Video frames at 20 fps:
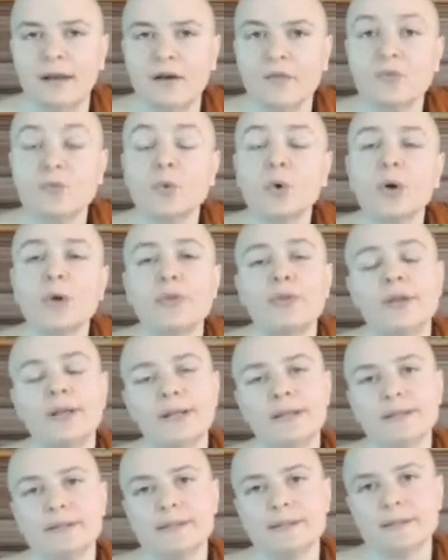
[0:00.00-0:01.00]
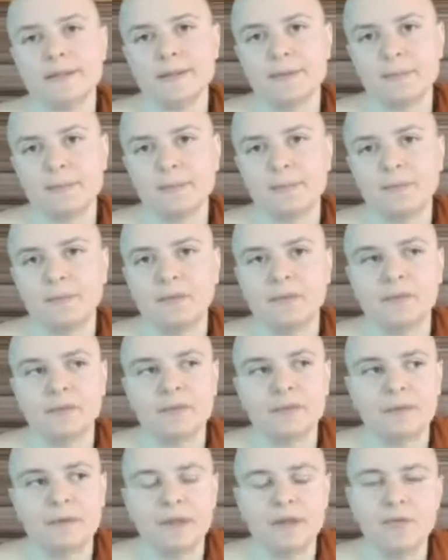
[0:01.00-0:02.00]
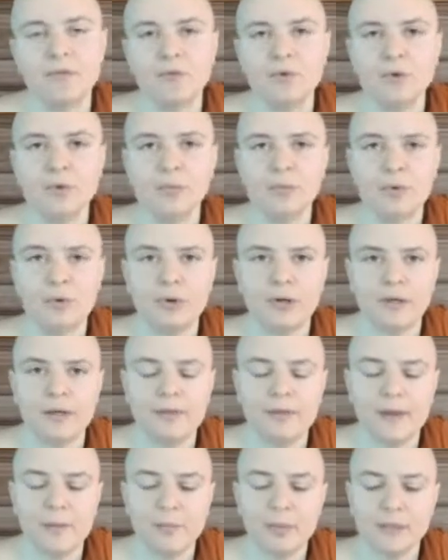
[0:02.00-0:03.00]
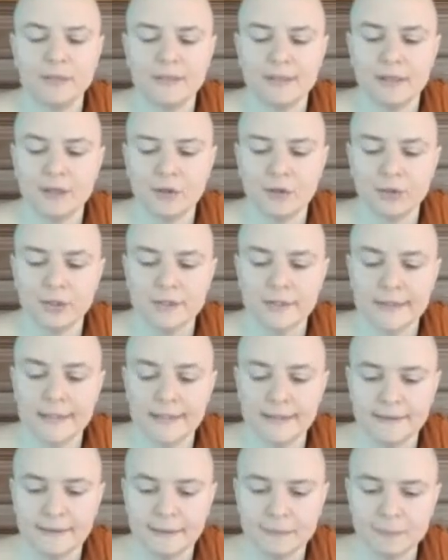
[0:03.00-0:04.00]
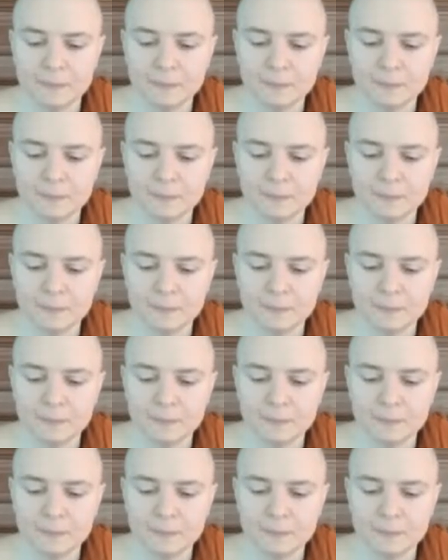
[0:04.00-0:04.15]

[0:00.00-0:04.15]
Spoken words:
worthiness if you're born in that particular state.